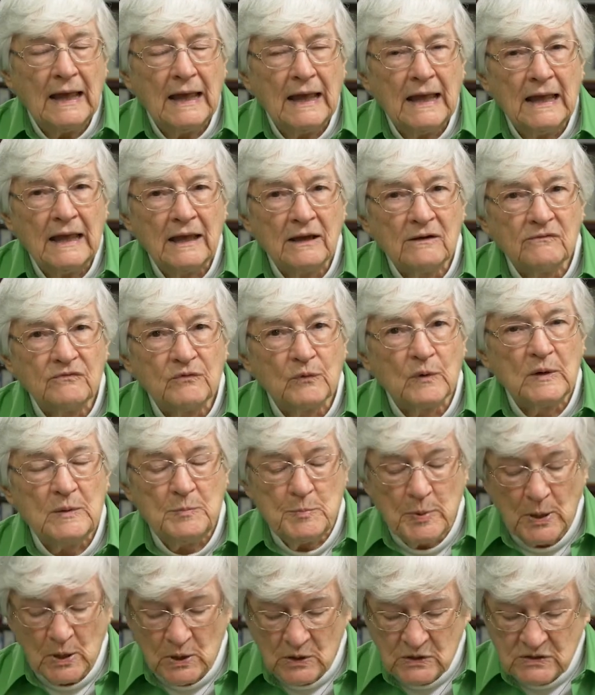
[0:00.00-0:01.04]
Every
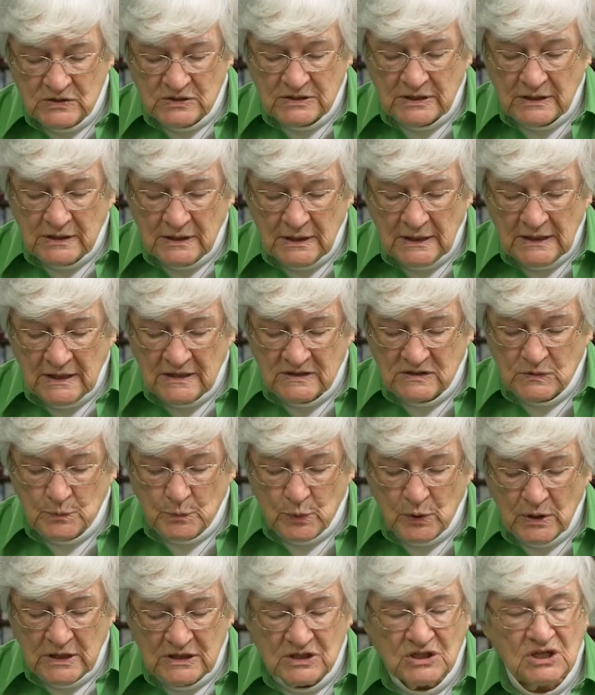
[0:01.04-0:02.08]
person is
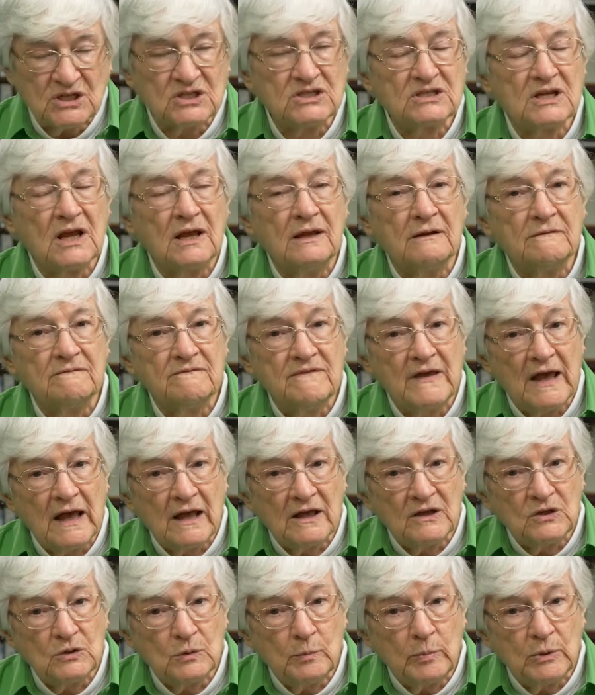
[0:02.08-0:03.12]
precious and
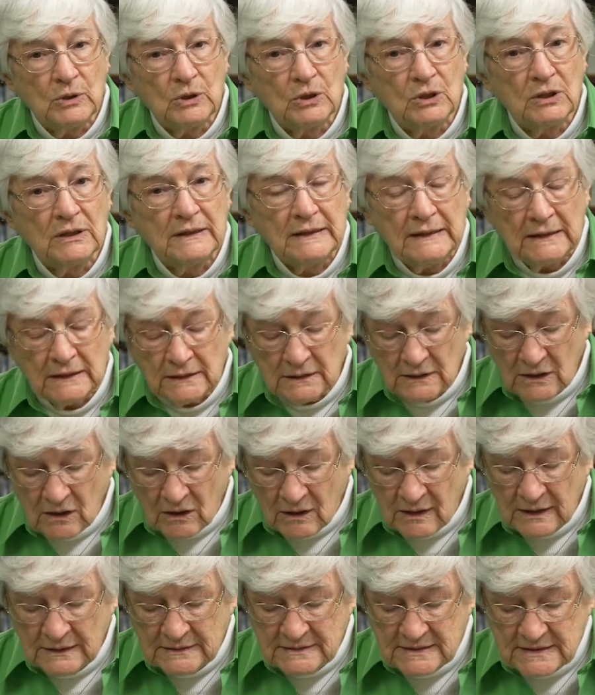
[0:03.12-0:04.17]
valuable in
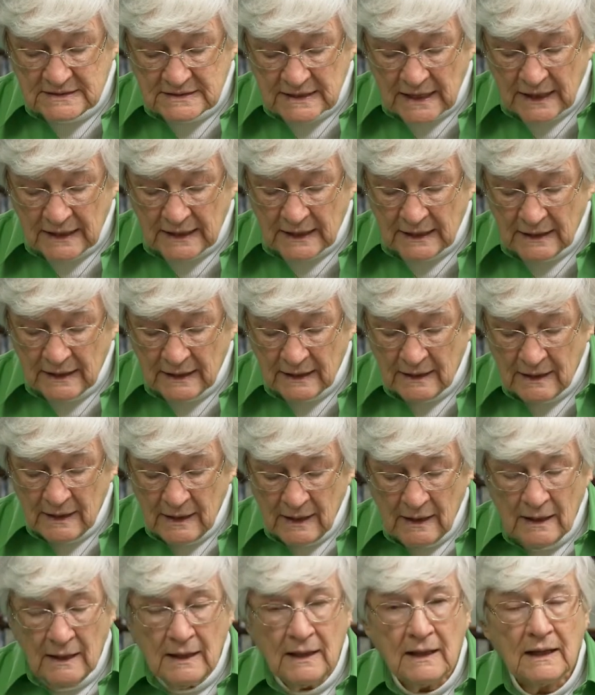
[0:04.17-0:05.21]
God's sight,
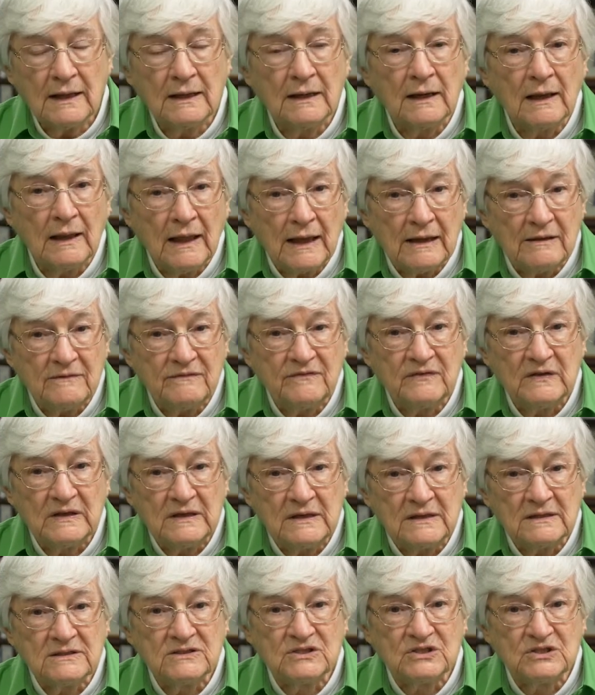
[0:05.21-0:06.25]
and life
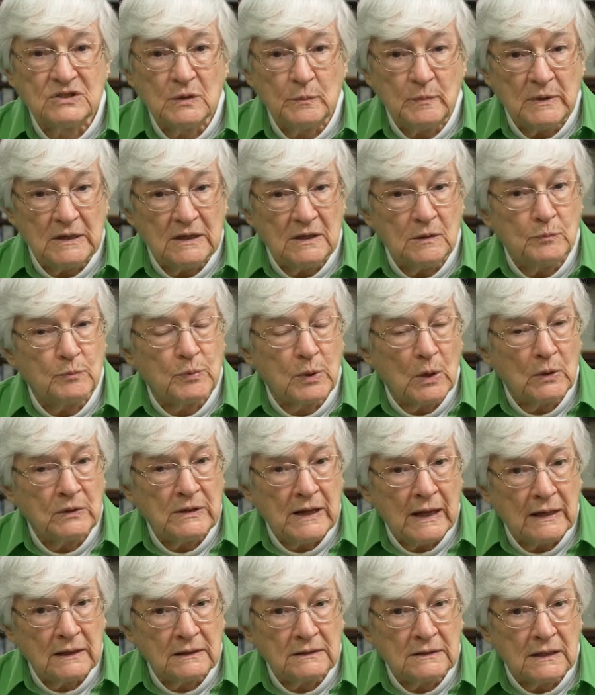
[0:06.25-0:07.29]
is to be
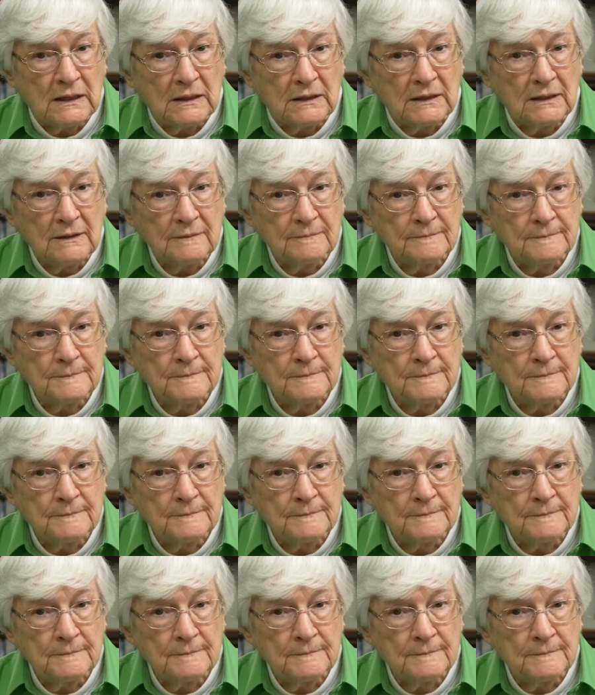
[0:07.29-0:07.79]
protected.